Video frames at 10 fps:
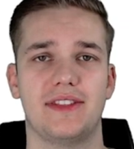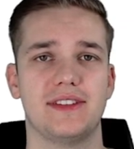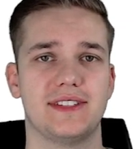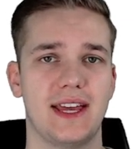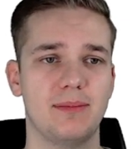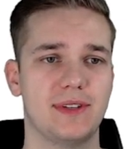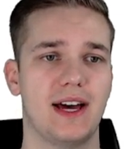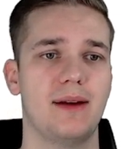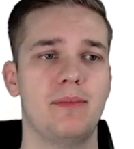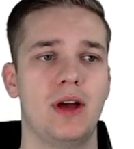the same
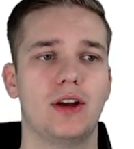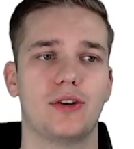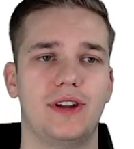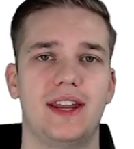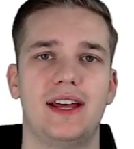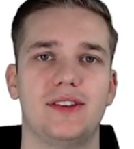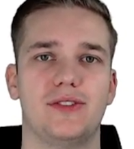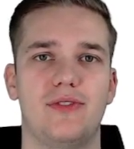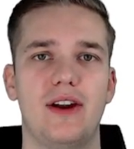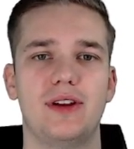time, Cardano
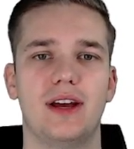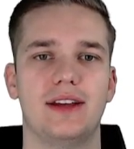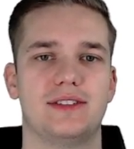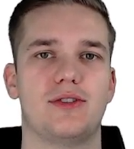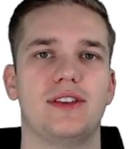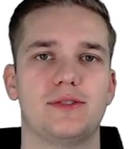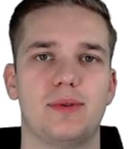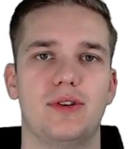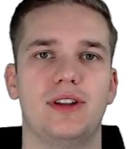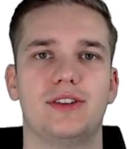is very
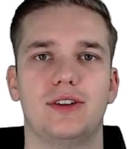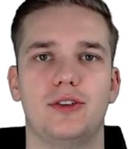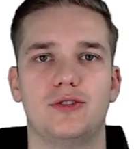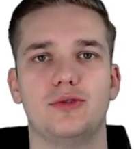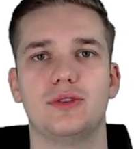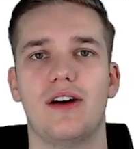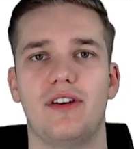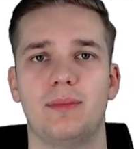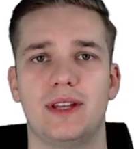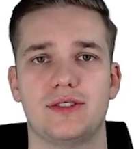transparent to
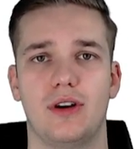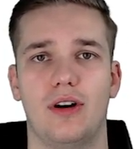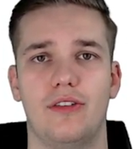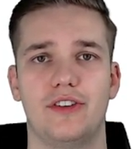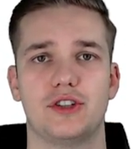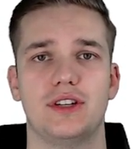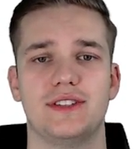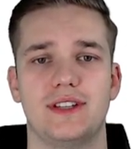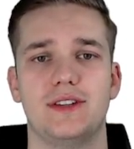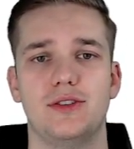governments or official
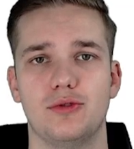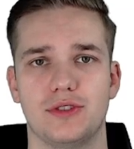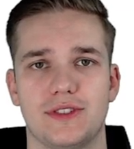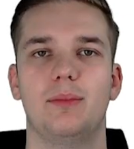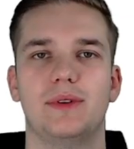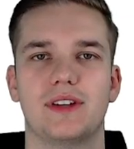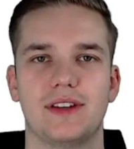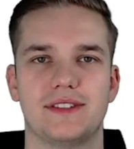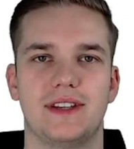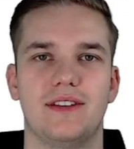institutions
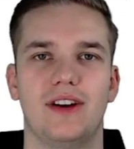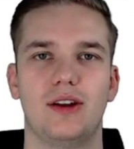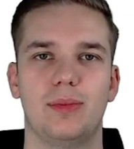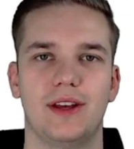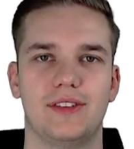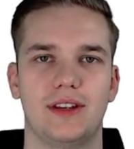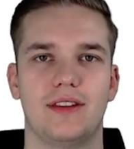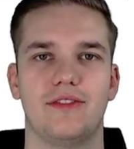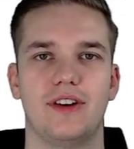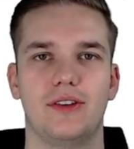because the developers
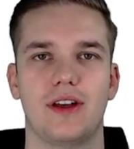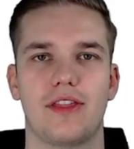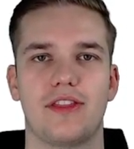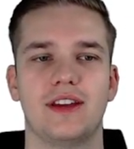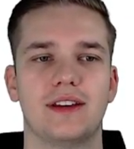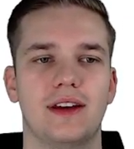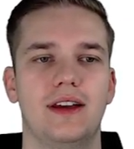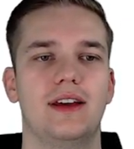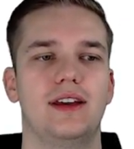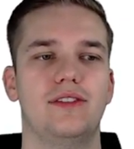and the founder think
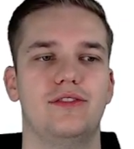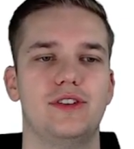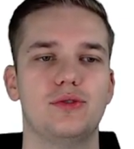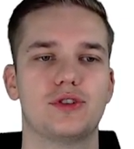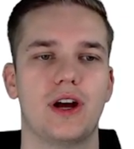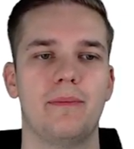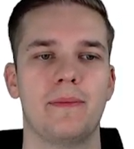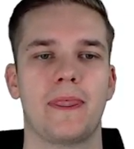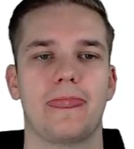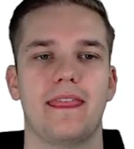in future
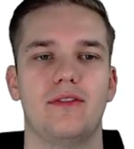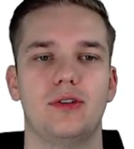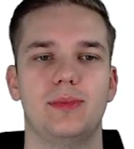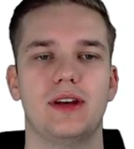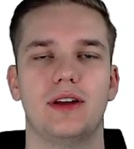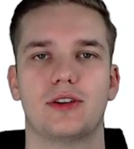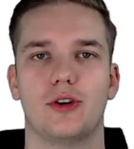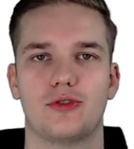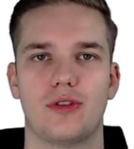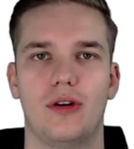there will be a
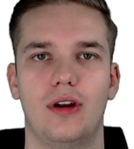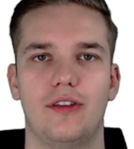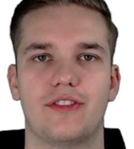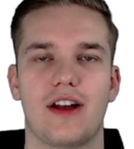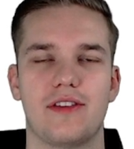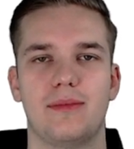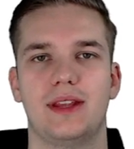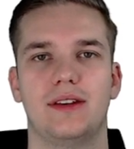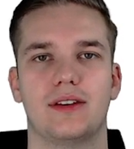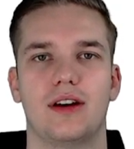control of
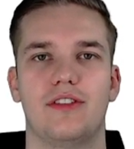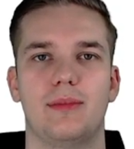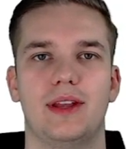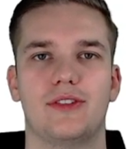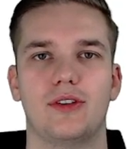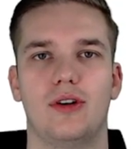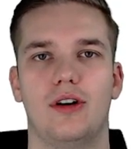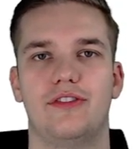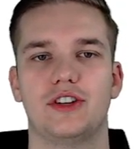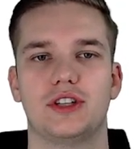governments
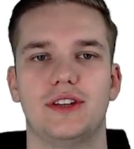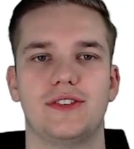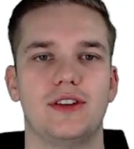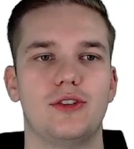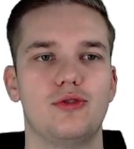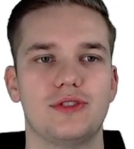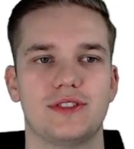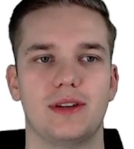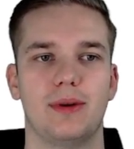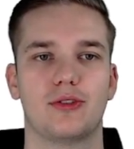or official
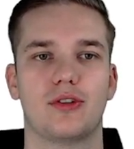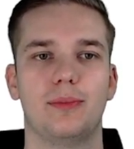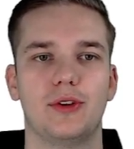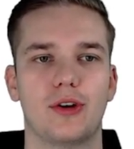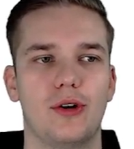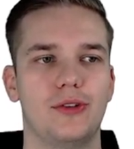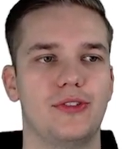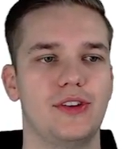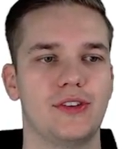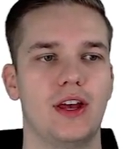institutions about
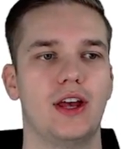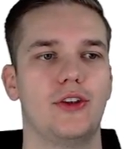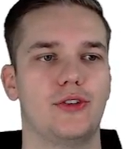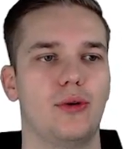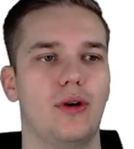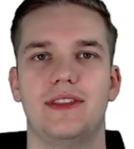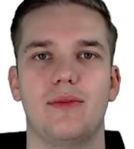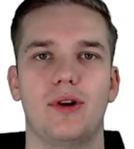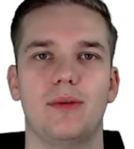cryptocurrencies, so they want to